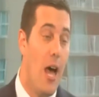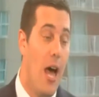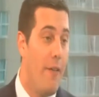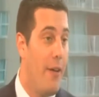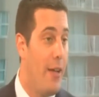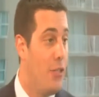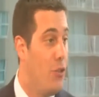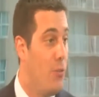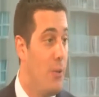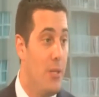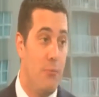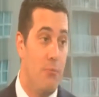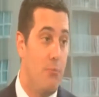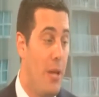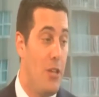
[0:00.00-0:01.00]
I've had
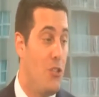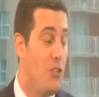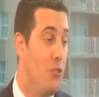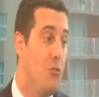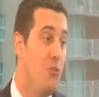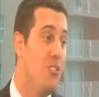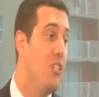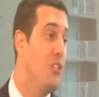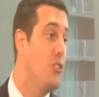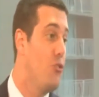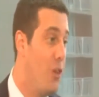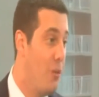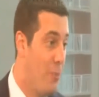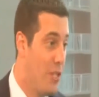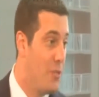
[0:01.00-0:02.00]
patients do 6
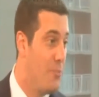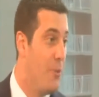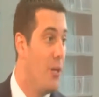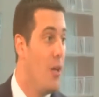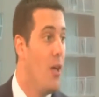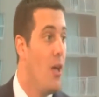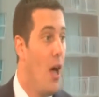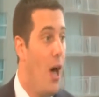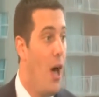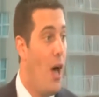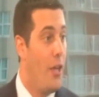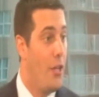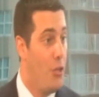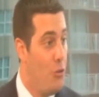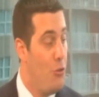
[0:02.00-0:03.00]
treatments, but
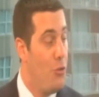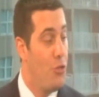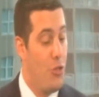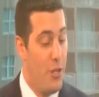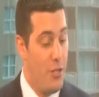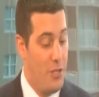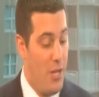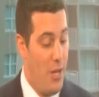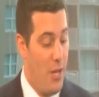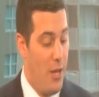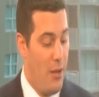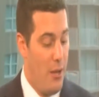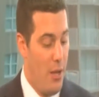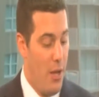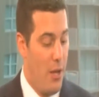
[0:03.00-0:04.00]
you do see
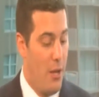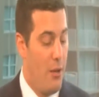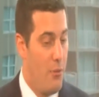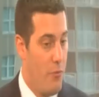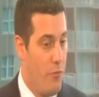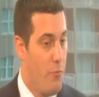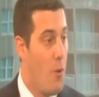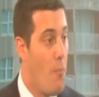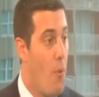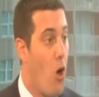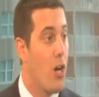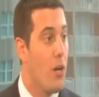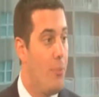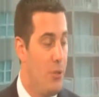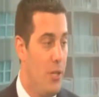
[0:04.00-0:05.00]
a
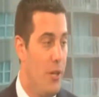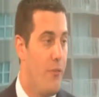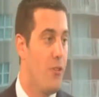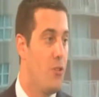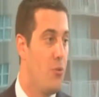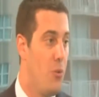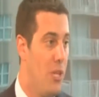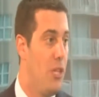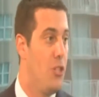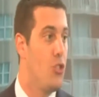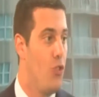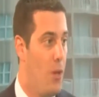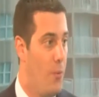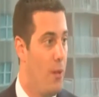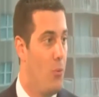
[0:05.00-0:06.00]
remarkable difference with each
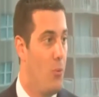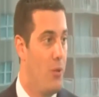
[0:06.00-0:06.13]
treatment